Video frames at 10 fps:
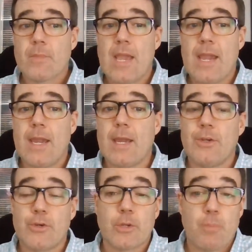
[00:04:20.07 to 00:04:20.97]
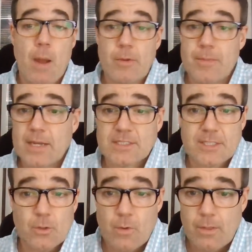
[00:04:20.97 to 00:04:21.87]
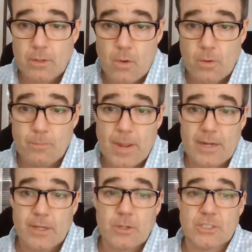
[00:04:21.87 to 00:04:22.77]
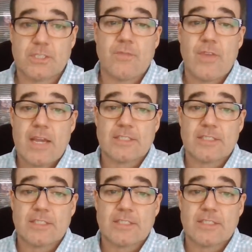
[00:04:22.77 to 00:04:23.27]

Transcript: and you could probably make Steele one of the lower paid coaches in the